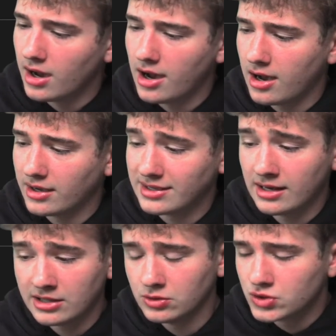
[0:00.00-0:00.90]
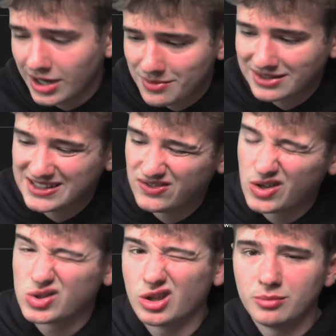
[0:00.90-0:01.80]
Again, I do try to make these
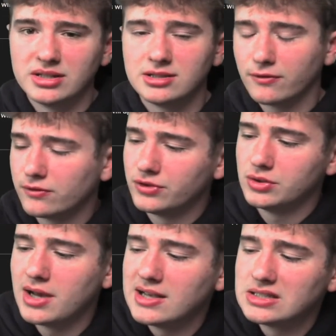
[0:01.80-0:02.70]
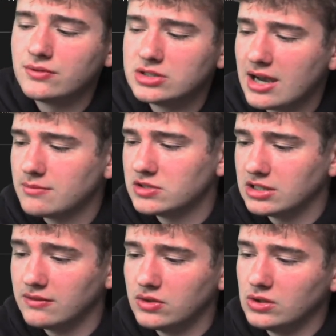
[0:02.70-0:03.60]
videos a little bit different for you guys every time to
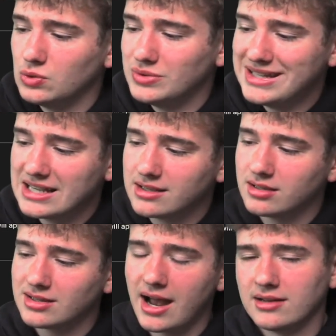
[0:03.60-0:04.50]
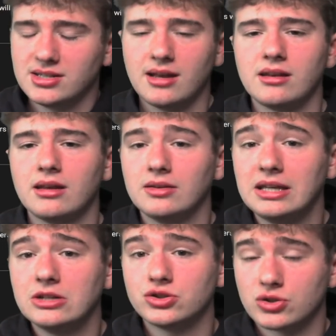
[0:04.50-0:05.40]
give you unique content in
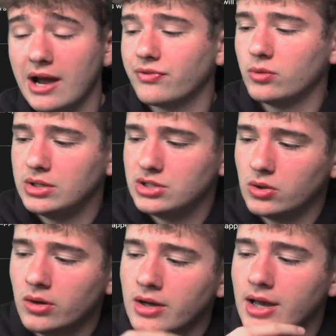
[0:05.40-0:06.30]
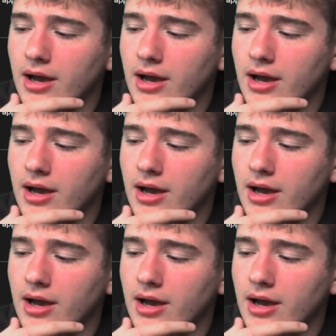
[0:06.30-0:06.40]
each draft that we do.